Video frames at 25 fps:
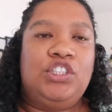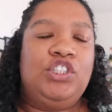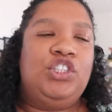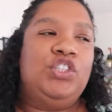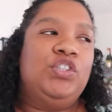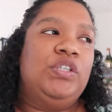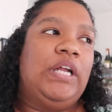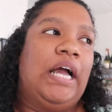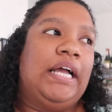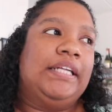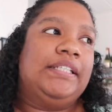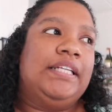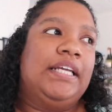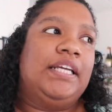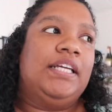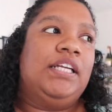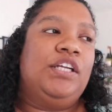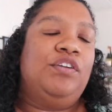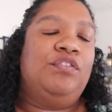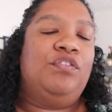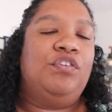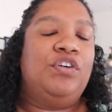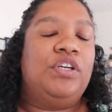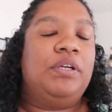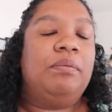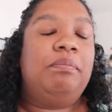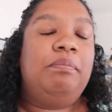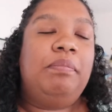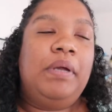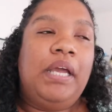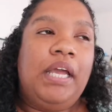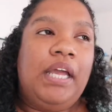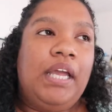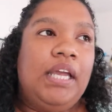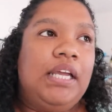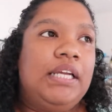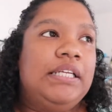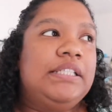Should I take it in for
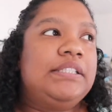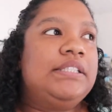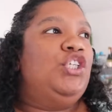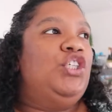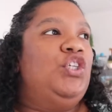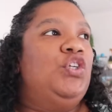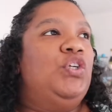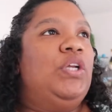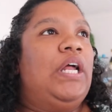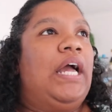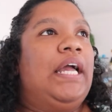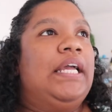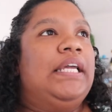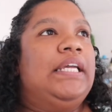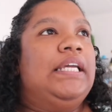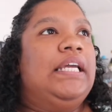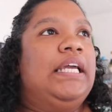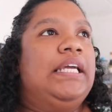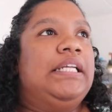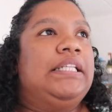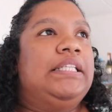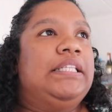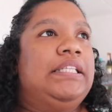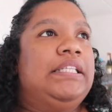repairs? Should I get